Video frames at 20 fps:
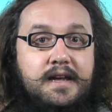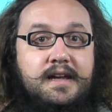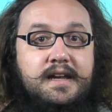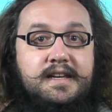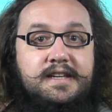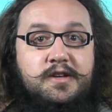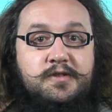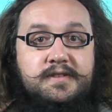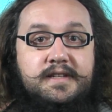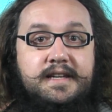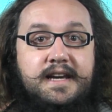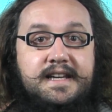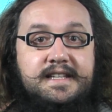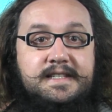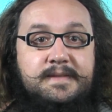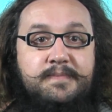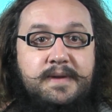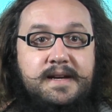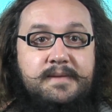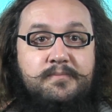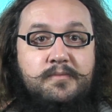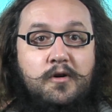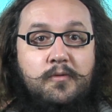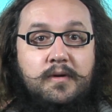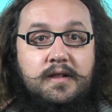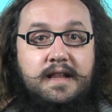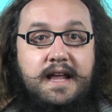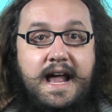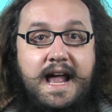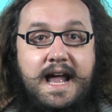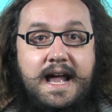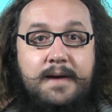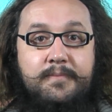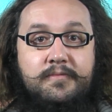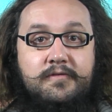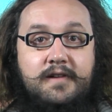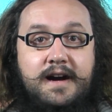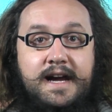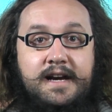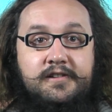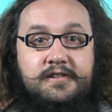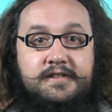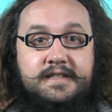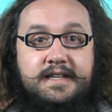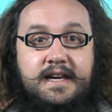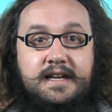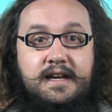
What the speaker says: Using a Spin mobile app, riders can